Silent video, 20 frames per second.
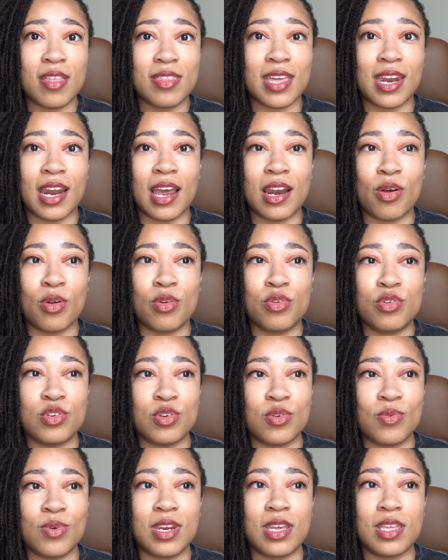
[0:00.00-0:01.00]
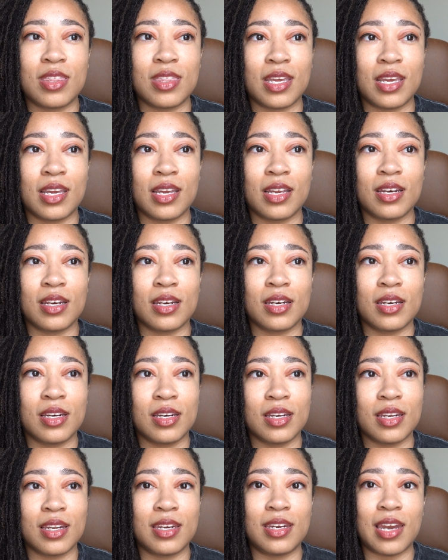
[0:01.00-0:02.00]
that I don't do anything
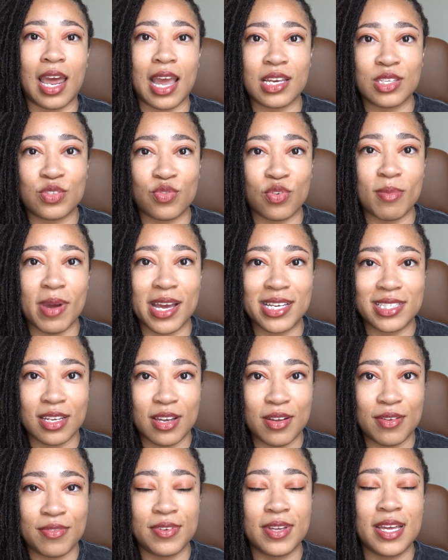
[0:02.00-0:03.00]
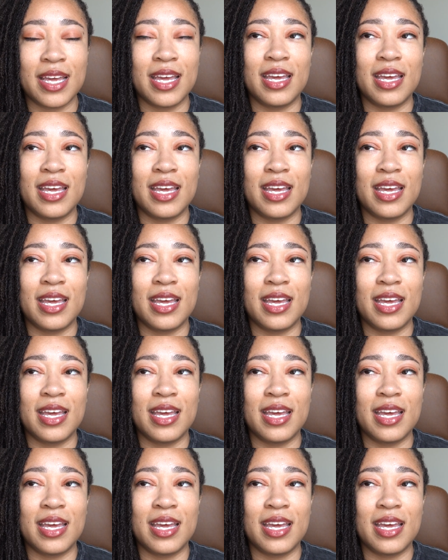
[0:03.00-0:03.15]
nice for myself.